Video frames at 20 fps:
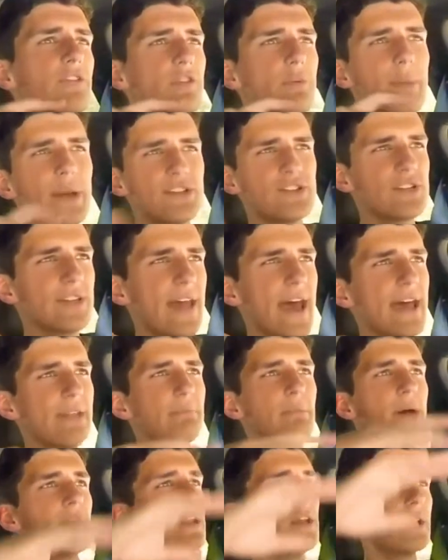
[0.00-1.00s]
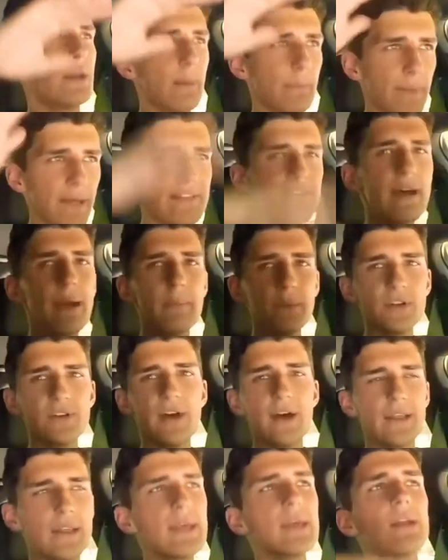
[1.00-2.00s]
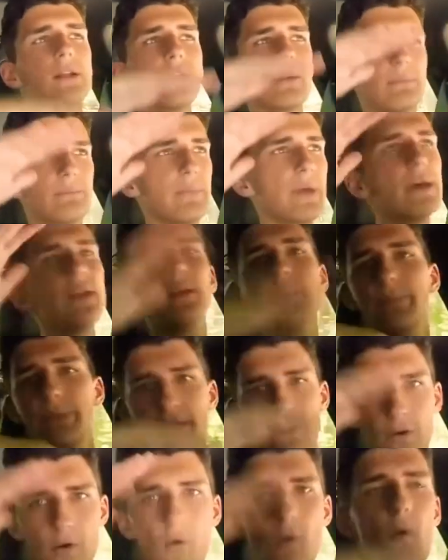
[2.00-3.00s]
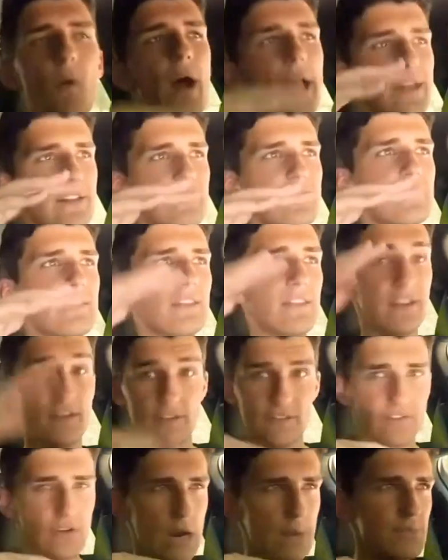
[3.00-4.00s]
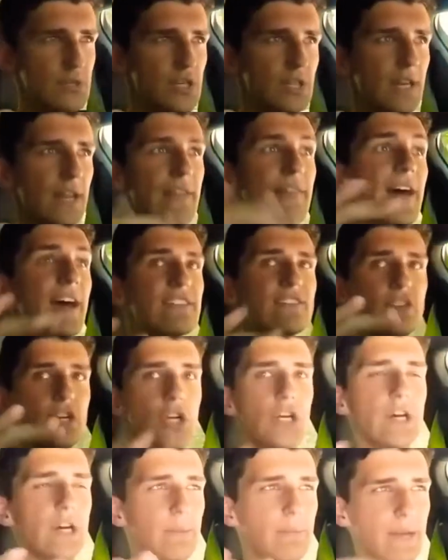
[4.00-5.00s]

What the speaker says: So mention that, but by the time you're done, it'll be quite the description, and that's good